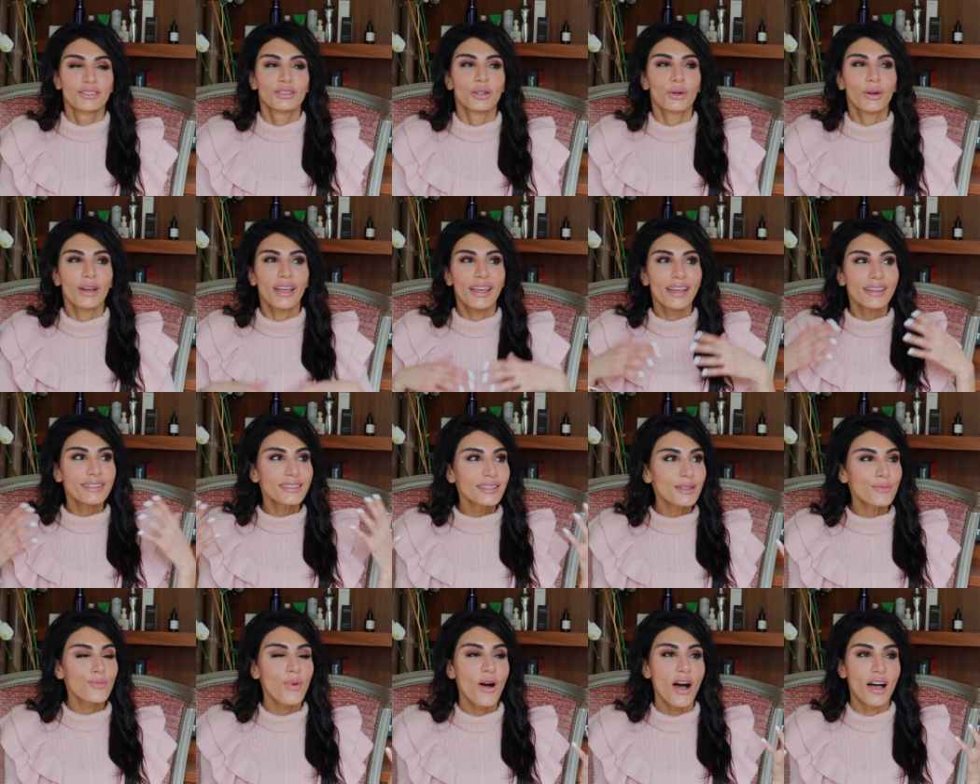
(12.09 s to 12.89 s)
So
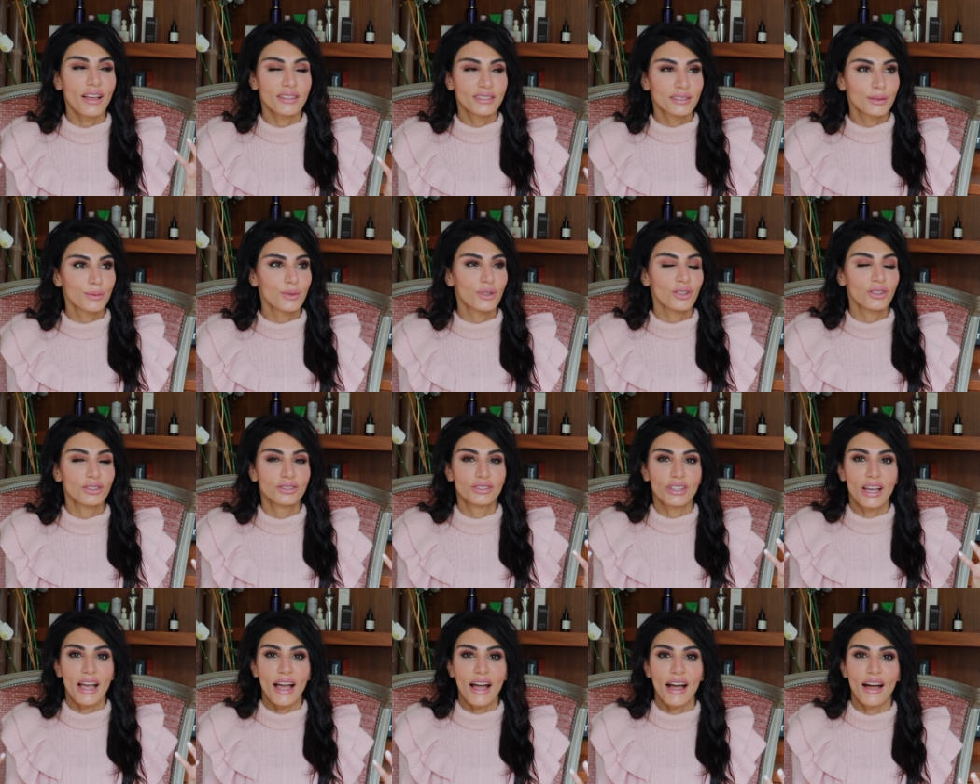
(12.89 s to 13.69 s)
is it
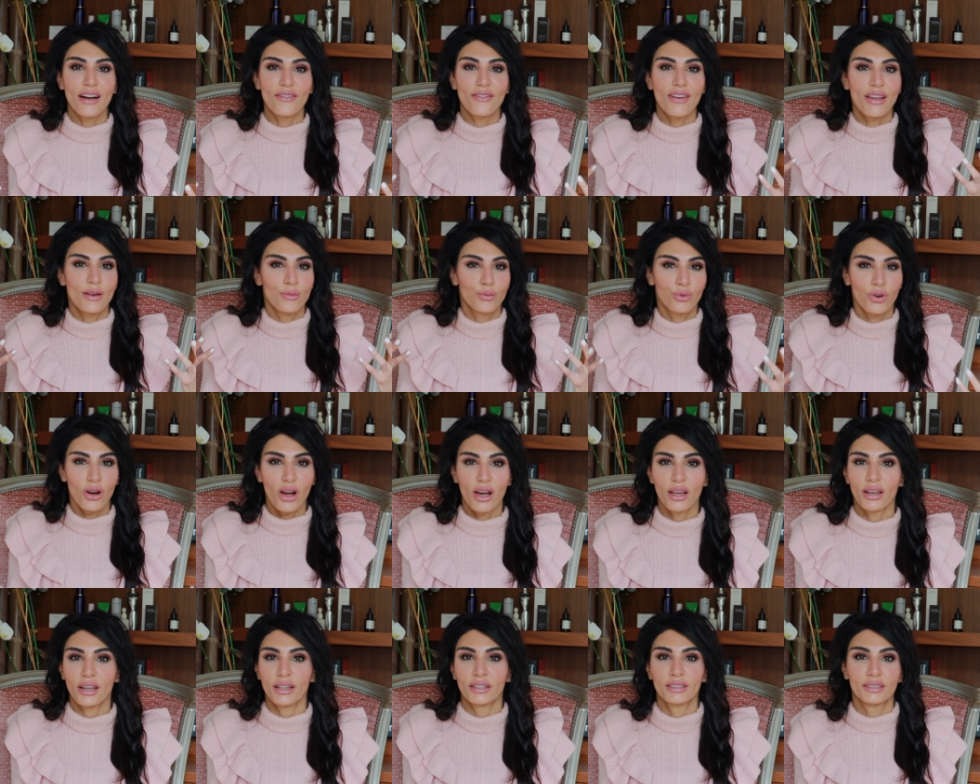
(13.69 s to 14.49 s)
possible to have a
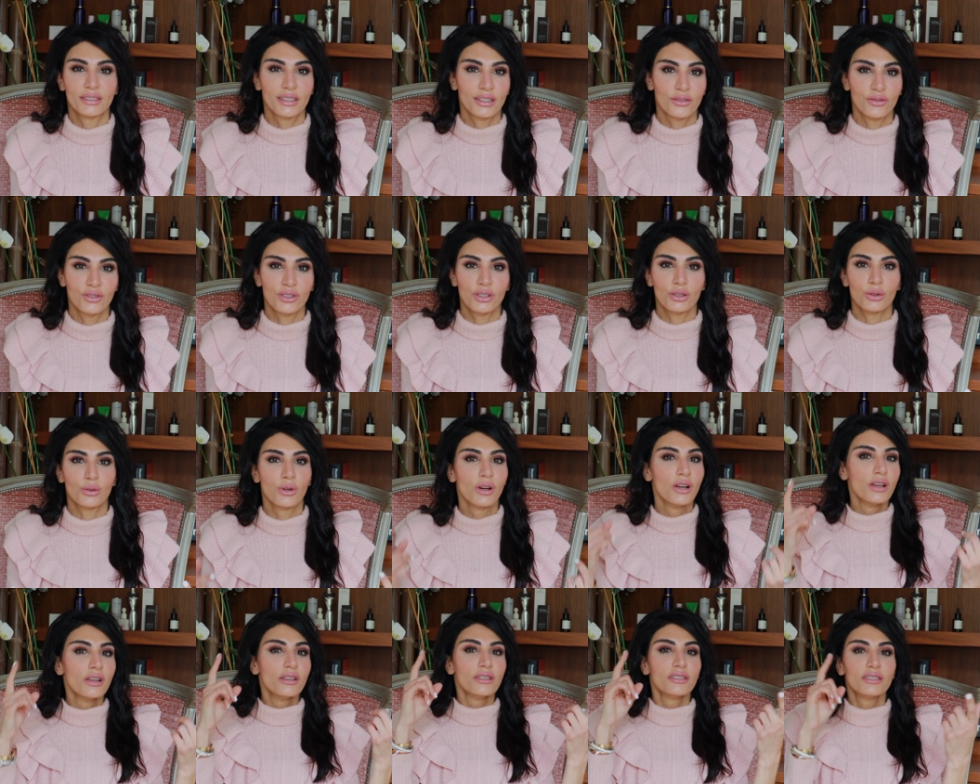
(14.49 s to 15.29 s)
product give
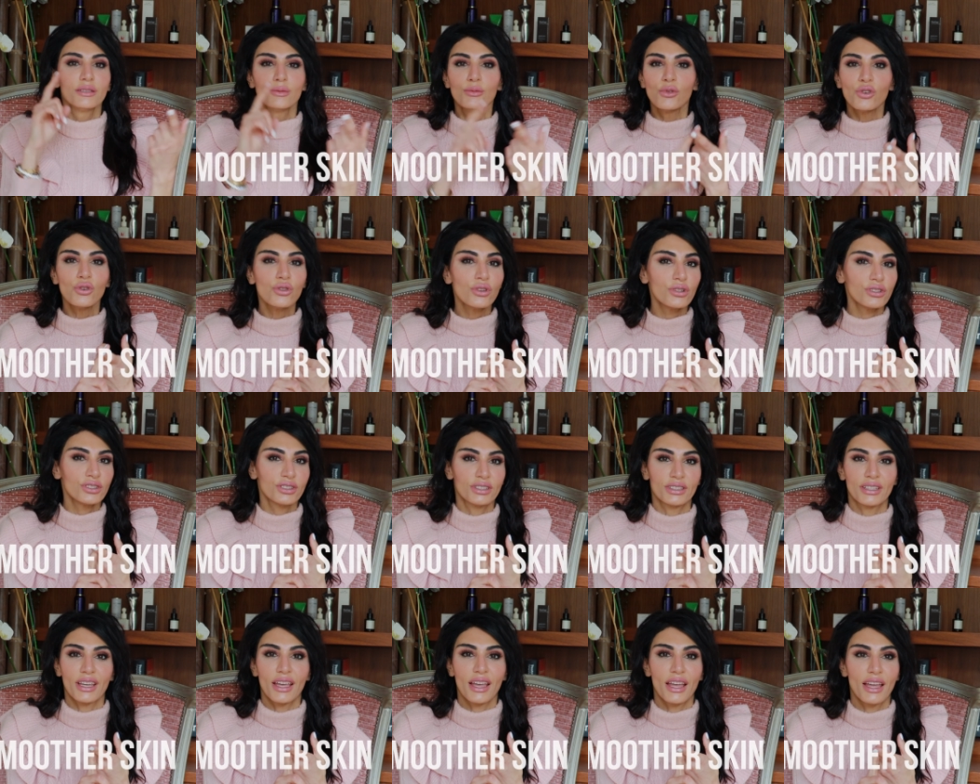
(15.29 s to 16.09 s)
you smoother
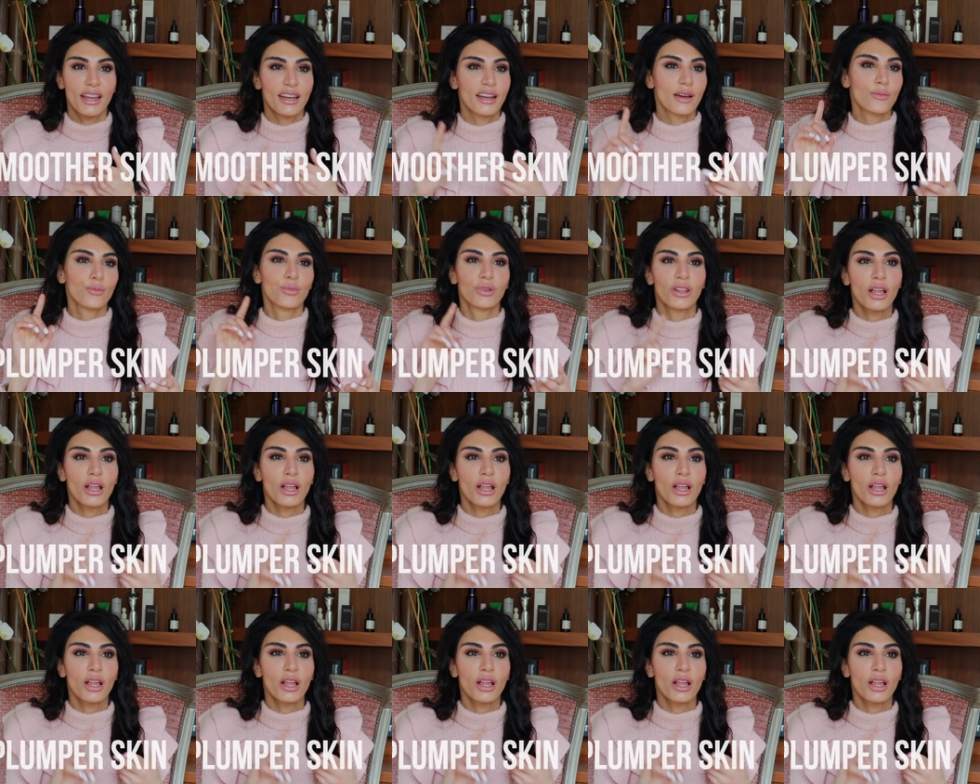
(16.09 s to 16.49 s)
skin,